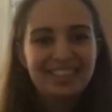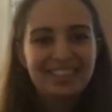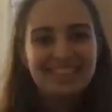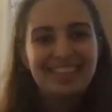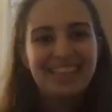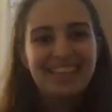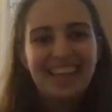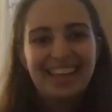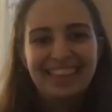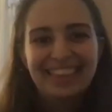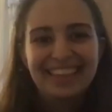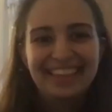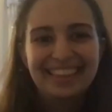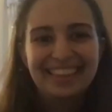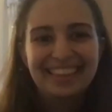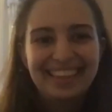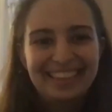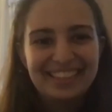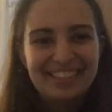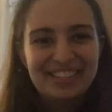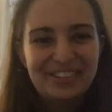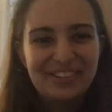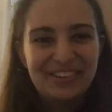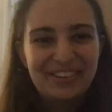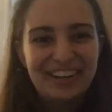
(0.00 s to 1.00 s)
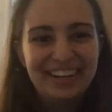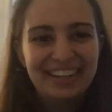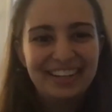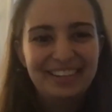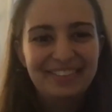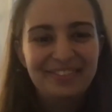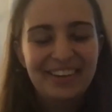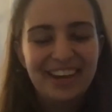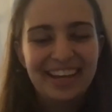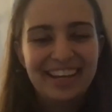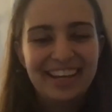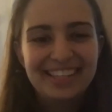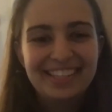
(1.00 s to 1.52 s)
I think that's great
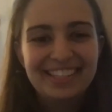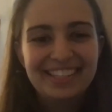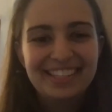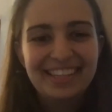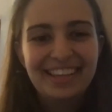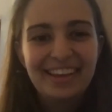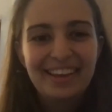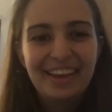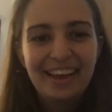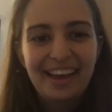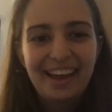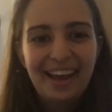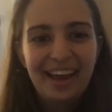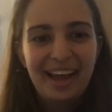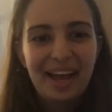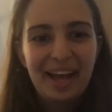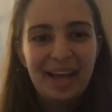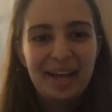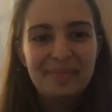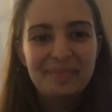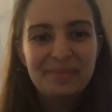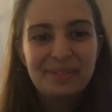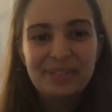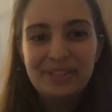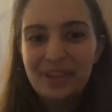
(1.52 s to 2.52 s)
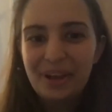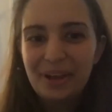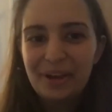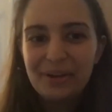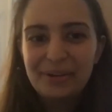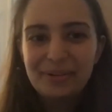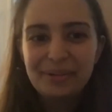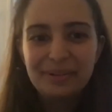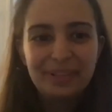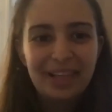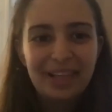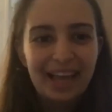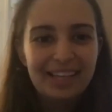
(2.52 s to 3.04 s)
advice. So
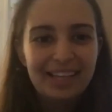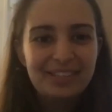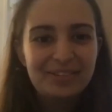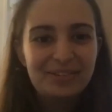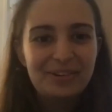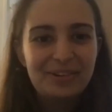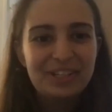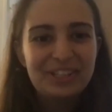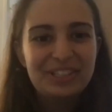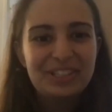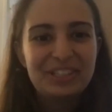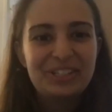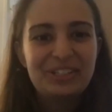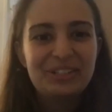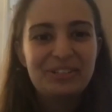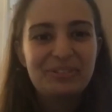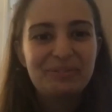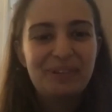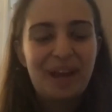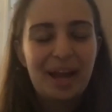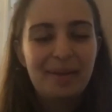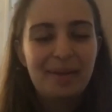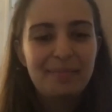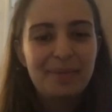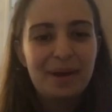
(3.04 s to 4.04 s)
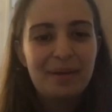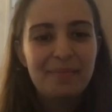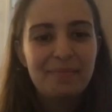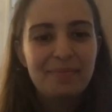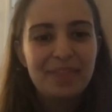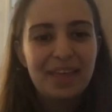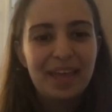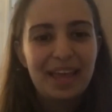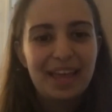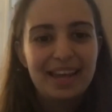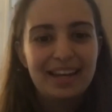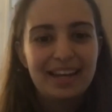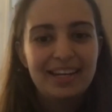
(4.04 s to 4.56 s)
last question to wrap up
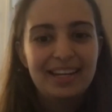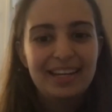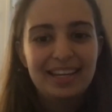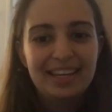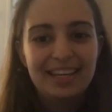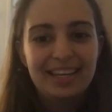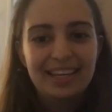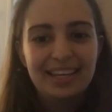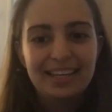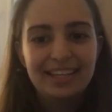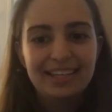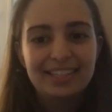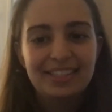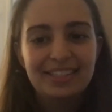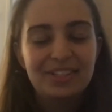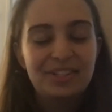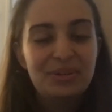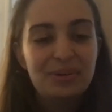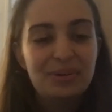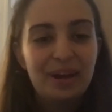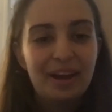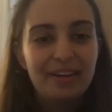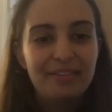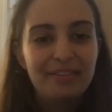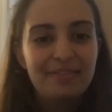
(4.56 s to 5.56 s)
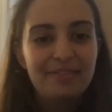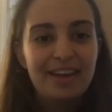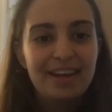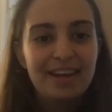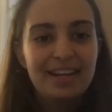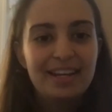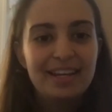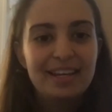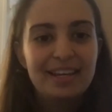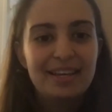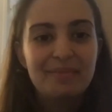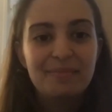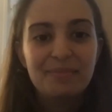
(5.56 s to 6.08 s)
then is, do you have
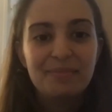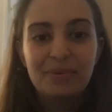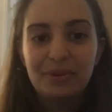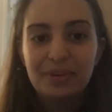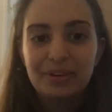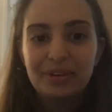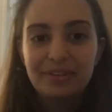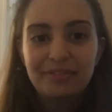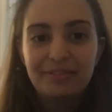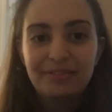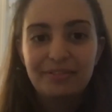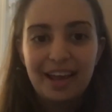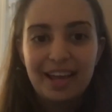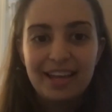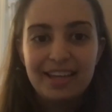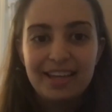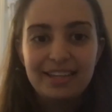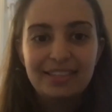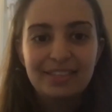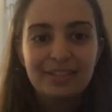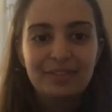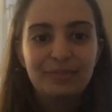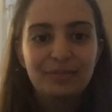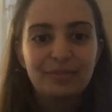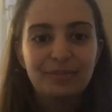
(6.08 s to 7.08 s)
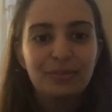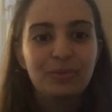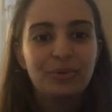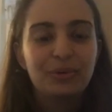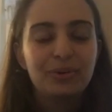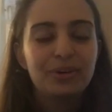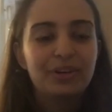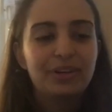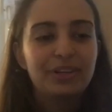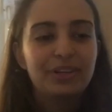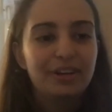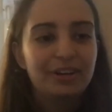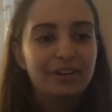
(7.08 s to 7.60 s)
any more advice
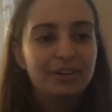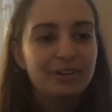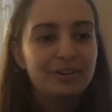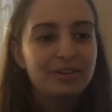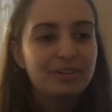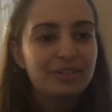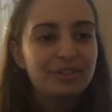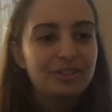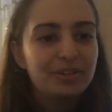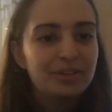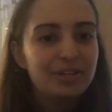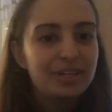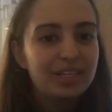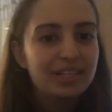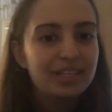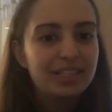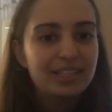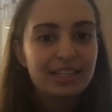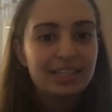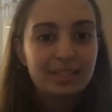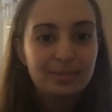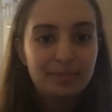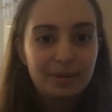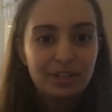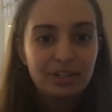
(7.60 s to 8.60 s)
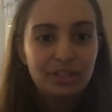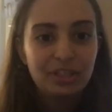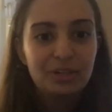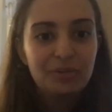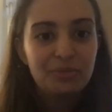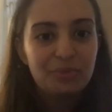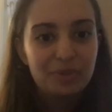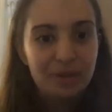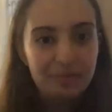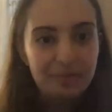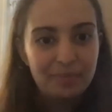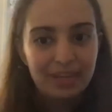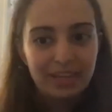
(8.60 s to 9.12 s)
for younger students, especially
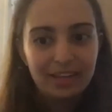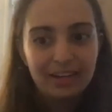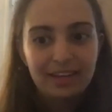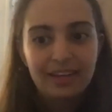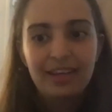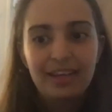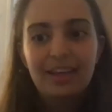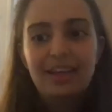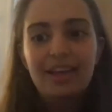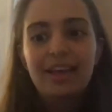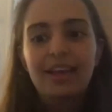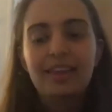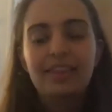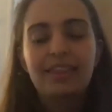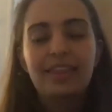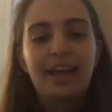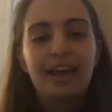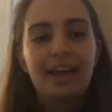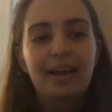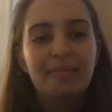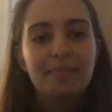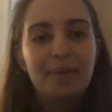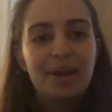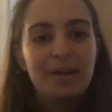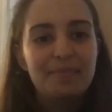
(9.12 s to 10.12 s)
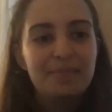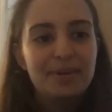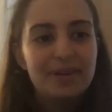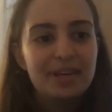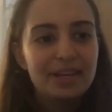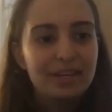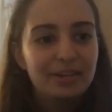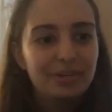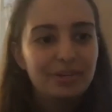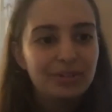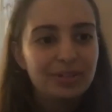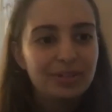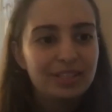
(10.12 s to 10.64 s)
women, that might be
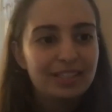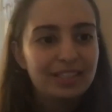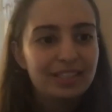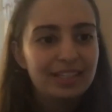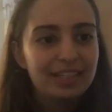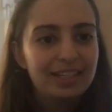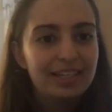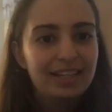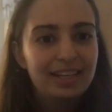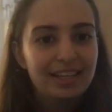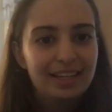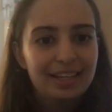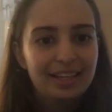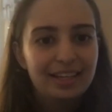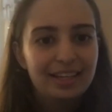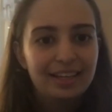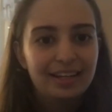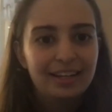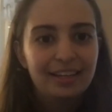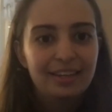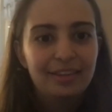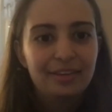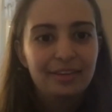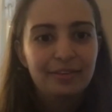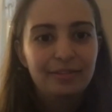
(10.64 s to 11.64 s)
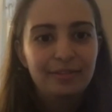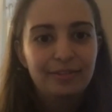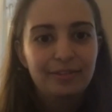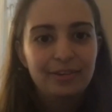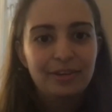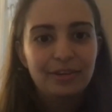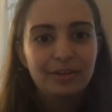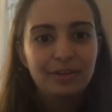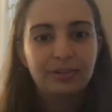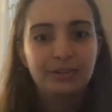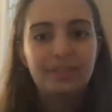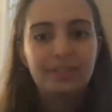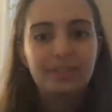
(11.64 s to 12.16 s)
interested in the
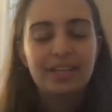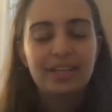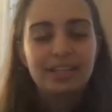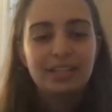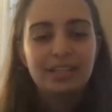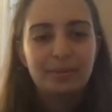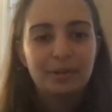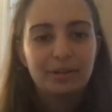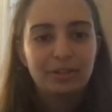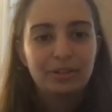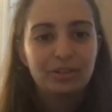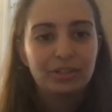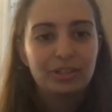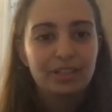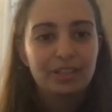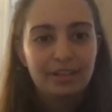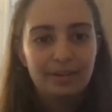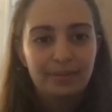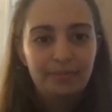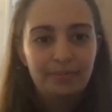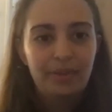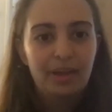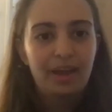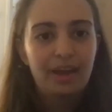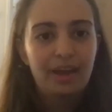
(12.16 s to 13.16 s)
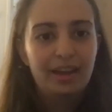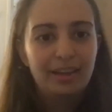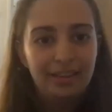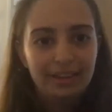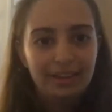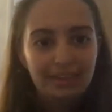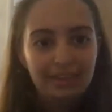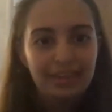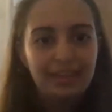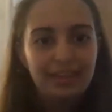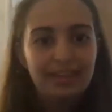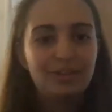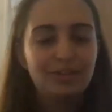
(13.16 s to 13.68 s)
field, especially
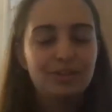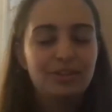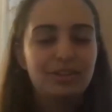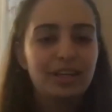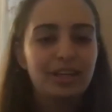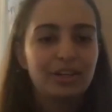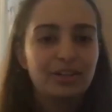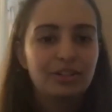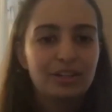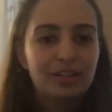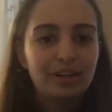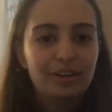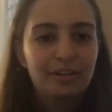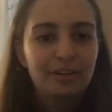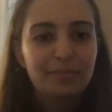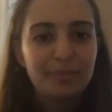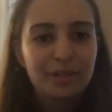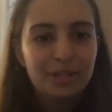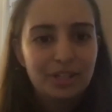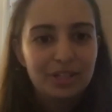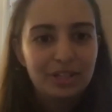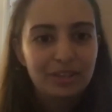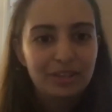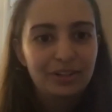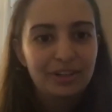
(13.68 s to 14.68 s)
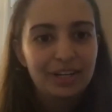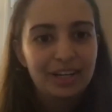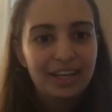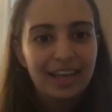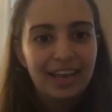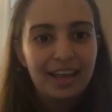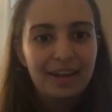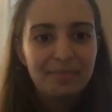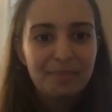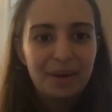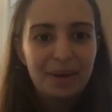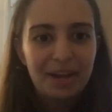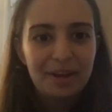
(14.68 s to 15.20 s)
the intersection of machine learning
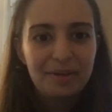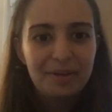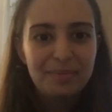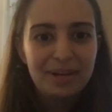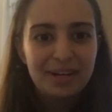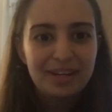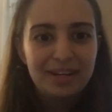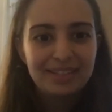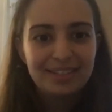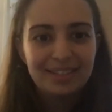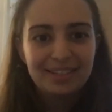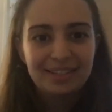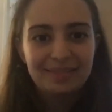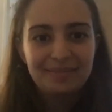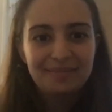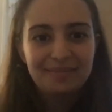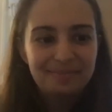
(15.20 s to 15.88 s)
and biomedicine?